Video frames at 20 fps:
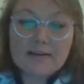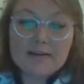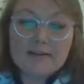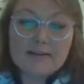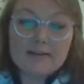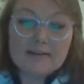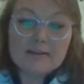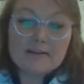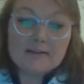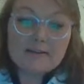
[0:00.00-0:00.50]

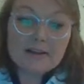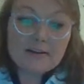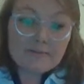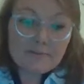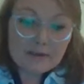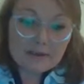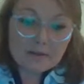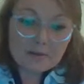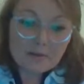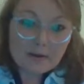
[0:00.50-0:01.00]
And
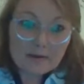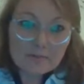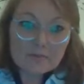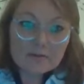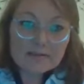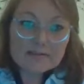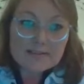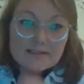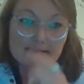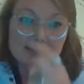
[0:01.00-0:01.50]
they've been quite
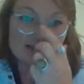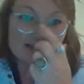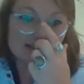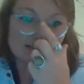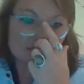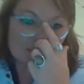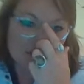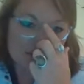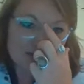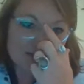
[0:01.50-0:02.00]
well
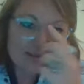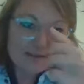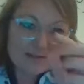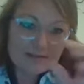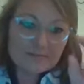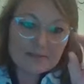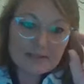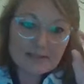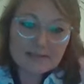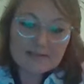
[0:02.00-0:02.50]
dated. Most of
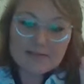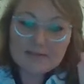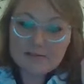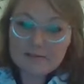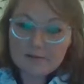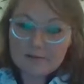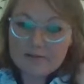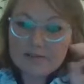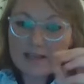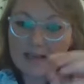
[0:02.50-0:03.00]
them date
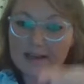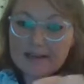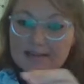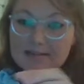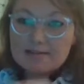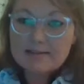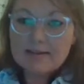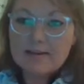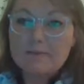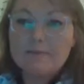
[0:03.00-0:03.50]
to those high
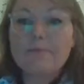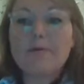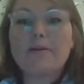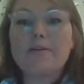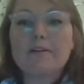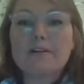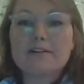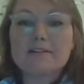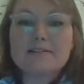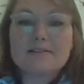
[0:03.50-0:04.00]
stand
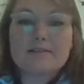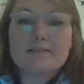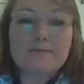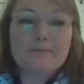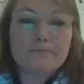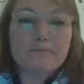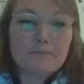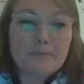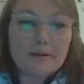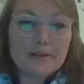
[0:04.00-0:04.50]
periods.
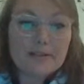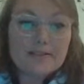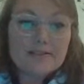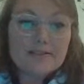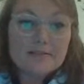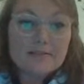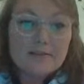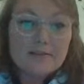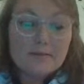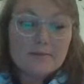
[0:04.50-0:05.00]
But
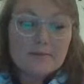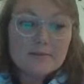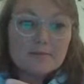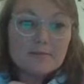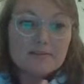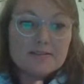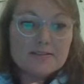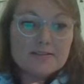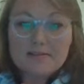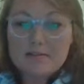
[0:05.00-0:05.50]
there was
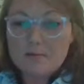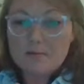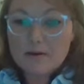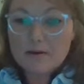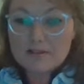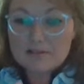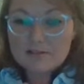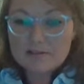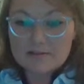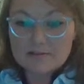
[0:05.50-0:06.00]
always this
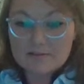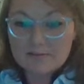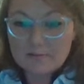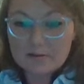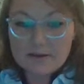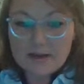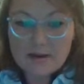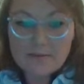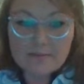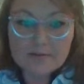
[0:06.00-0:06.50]
question of
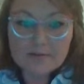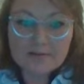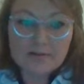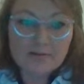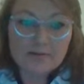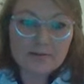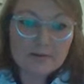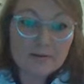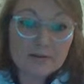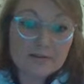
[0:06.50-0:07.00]
what happened
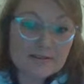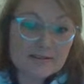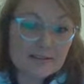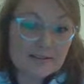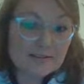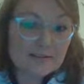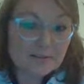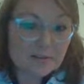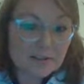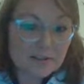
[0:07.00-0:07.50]
on the
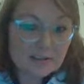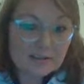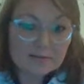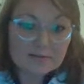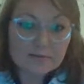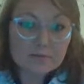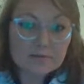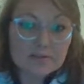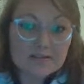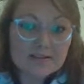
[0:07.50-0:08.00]
continental shelf.
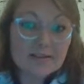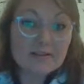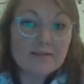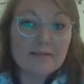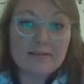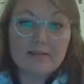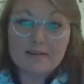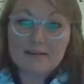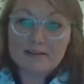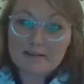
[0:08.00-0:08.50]
What's
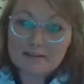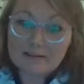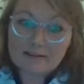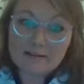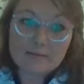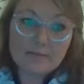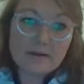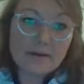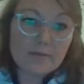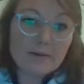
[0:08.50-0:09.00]
up?
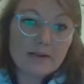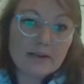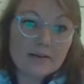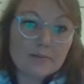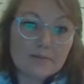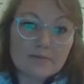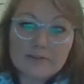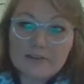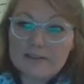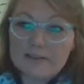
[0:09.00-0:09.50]
Maybe
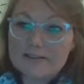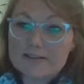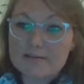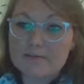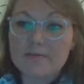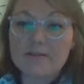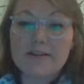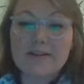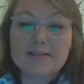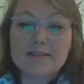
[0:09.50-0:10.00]
help fill in
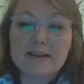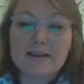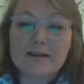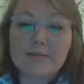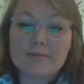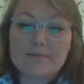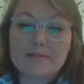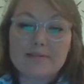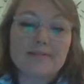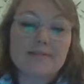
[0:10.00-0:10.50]
some of these
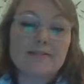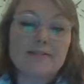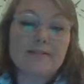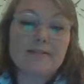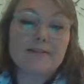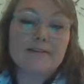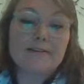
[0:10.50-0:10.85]
gaps.